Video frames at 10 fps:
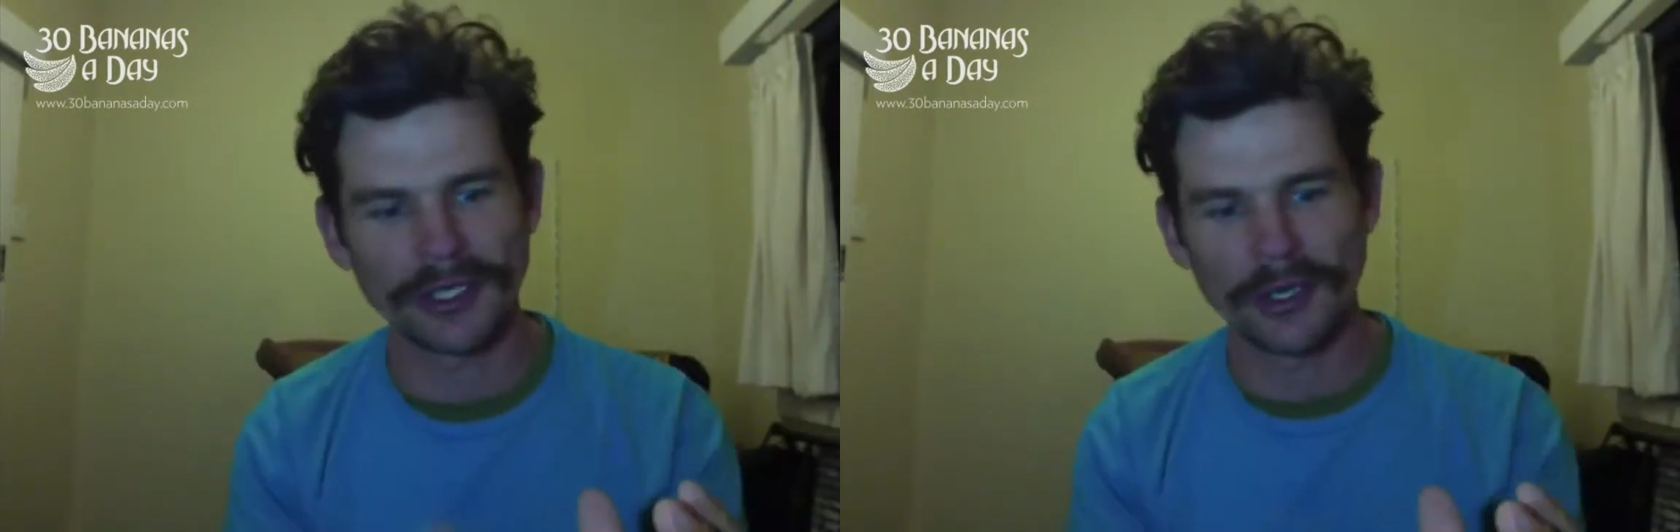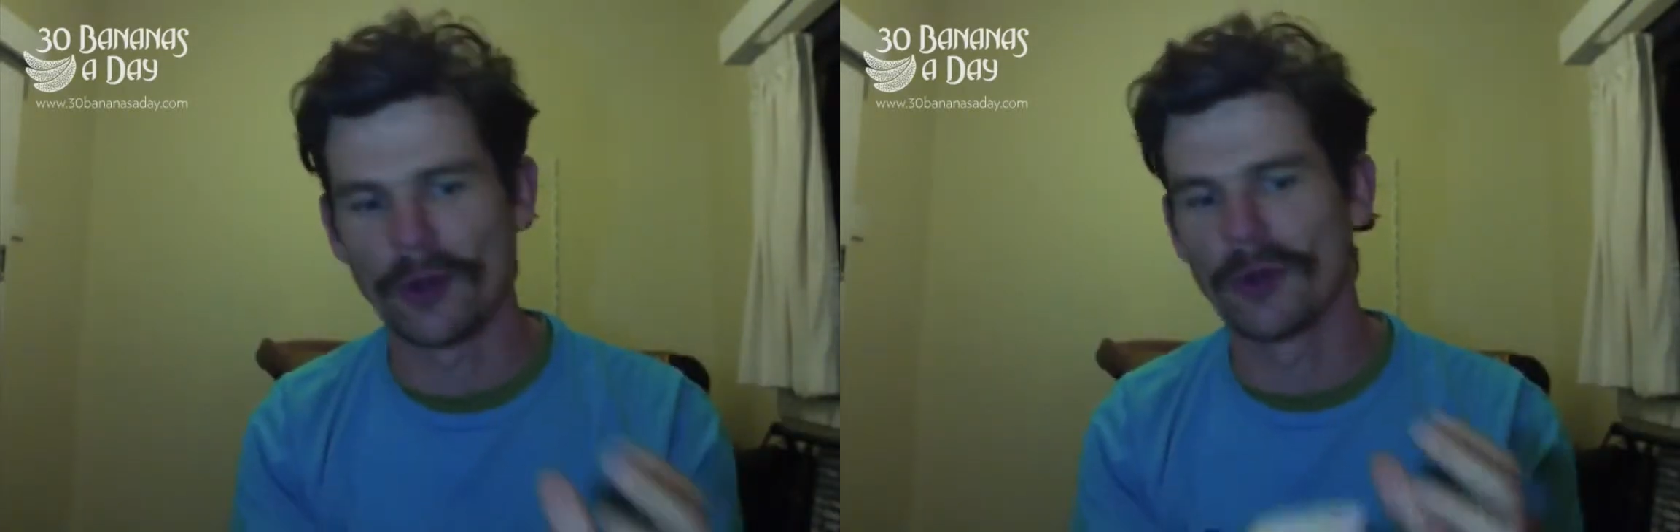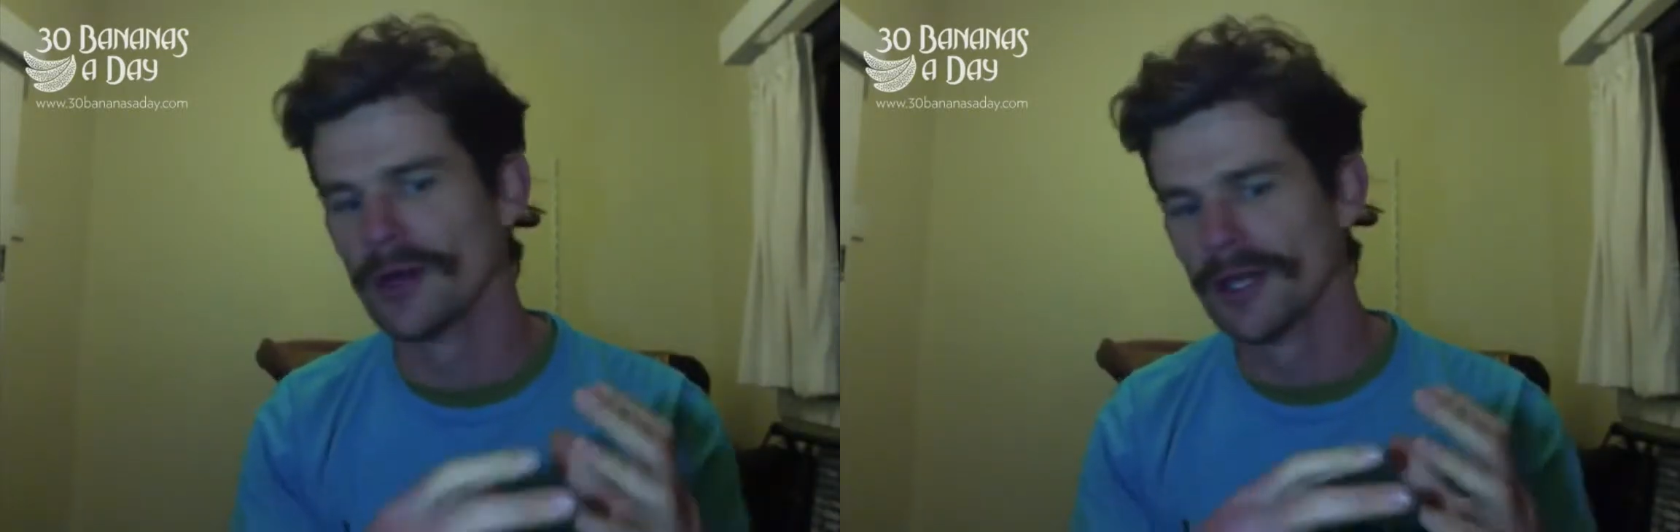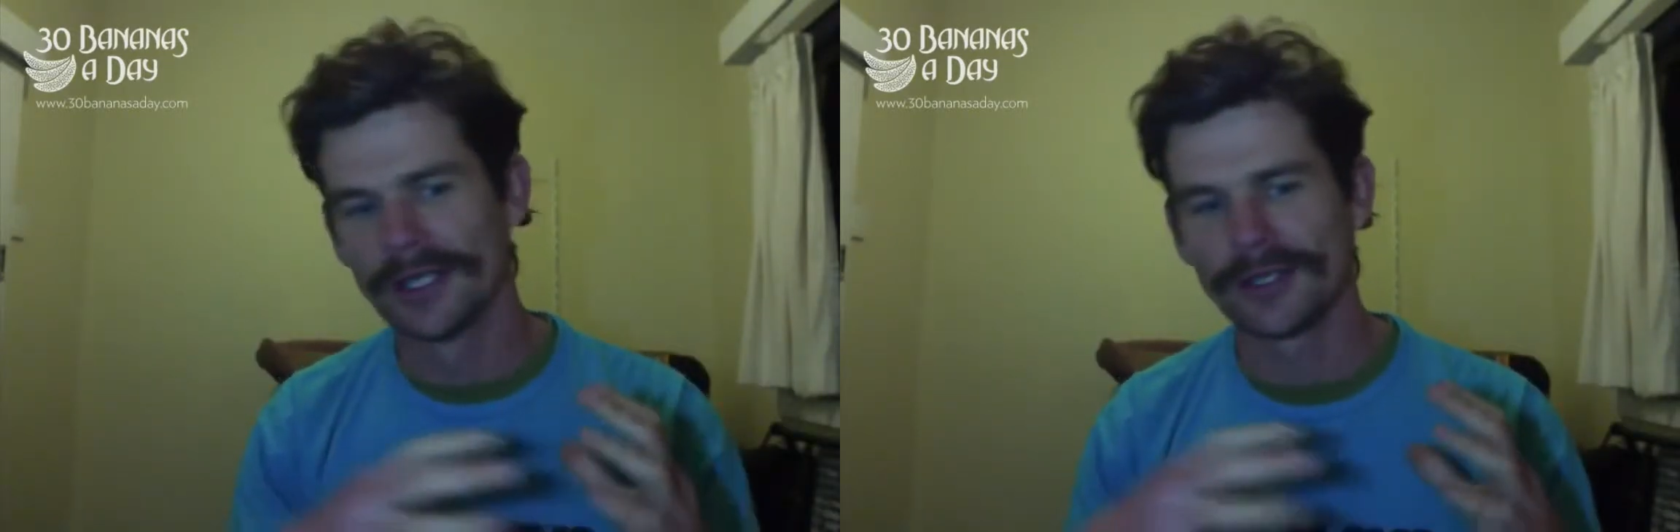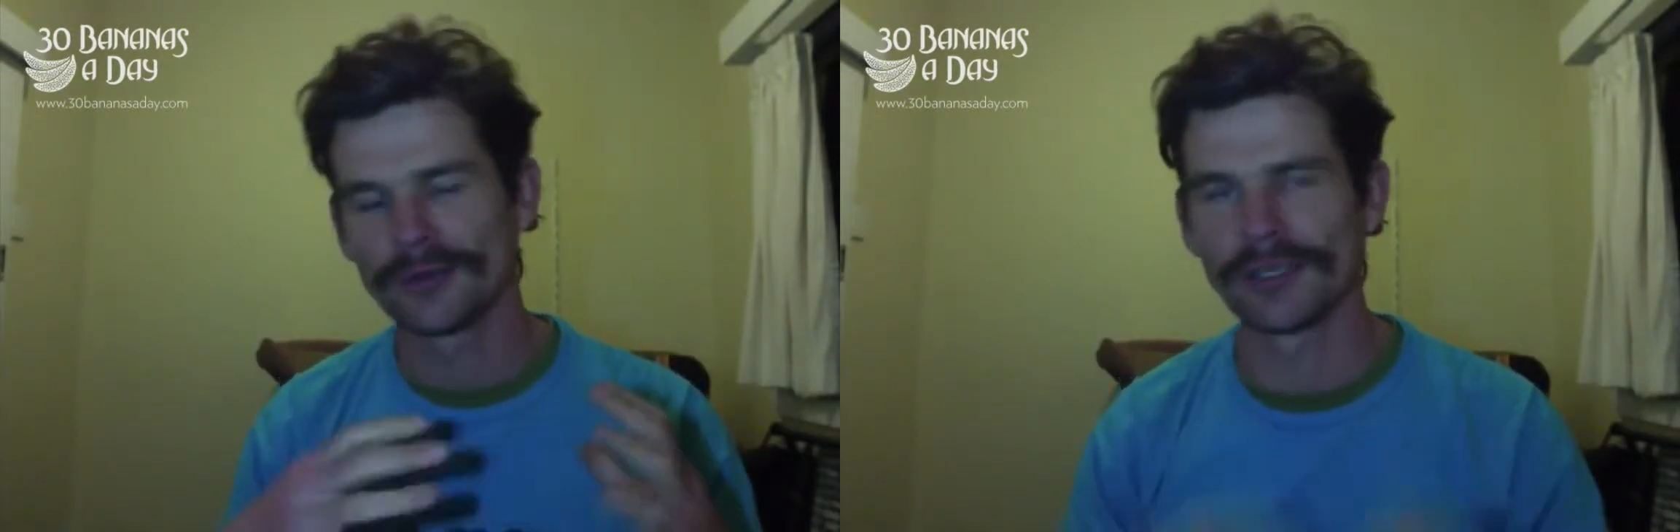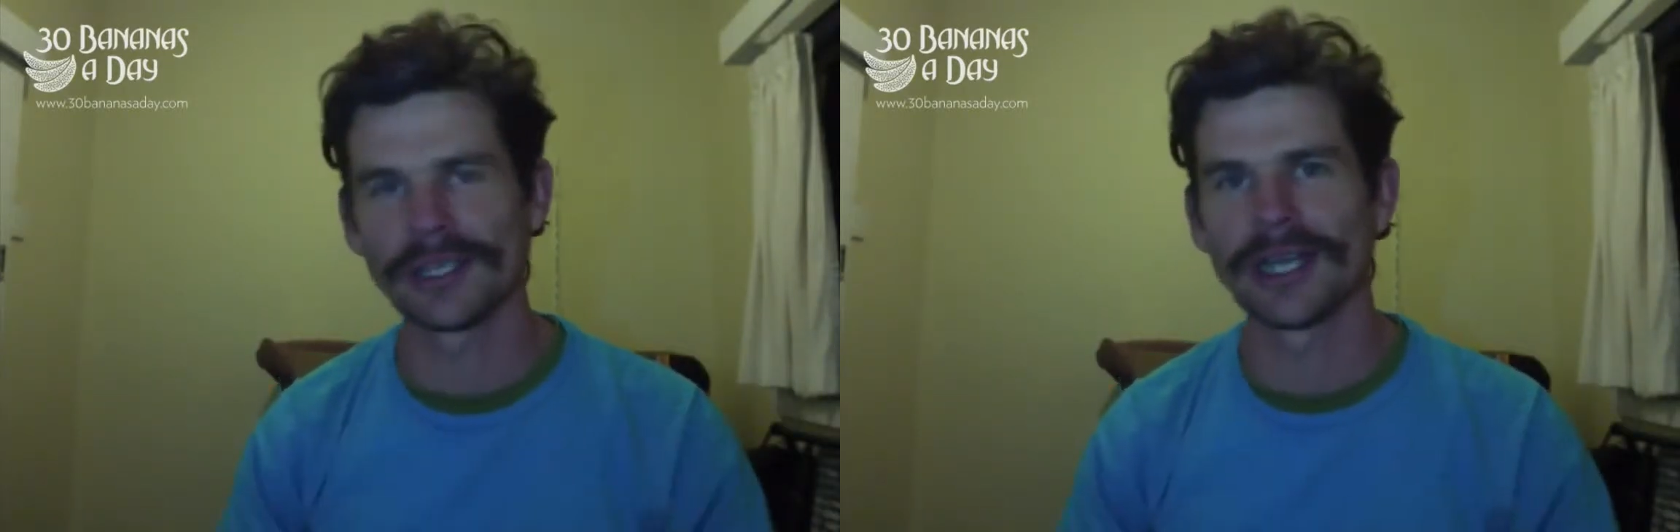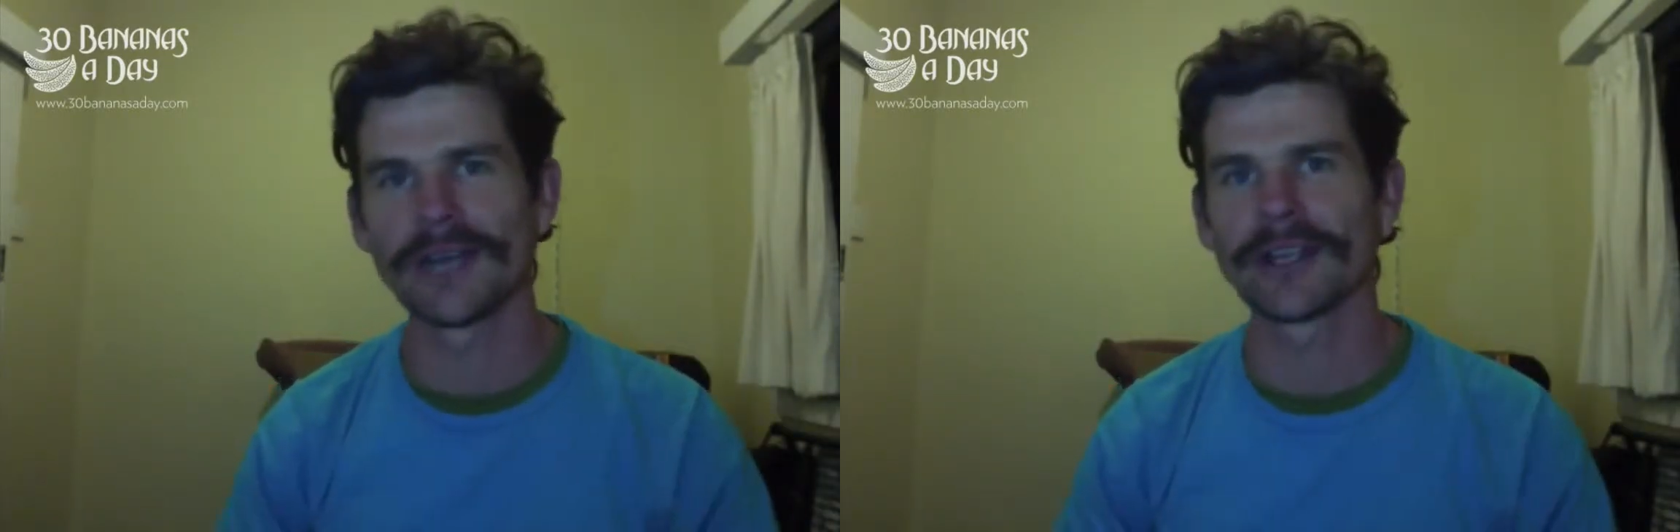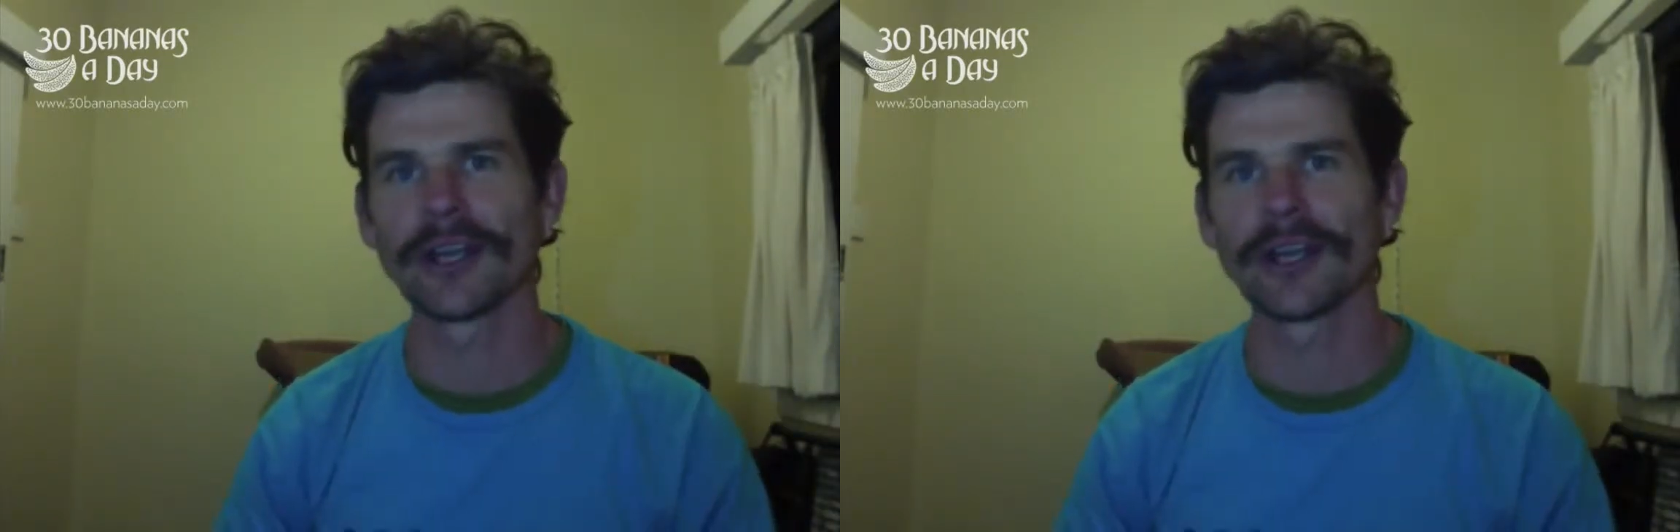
cool, really loving.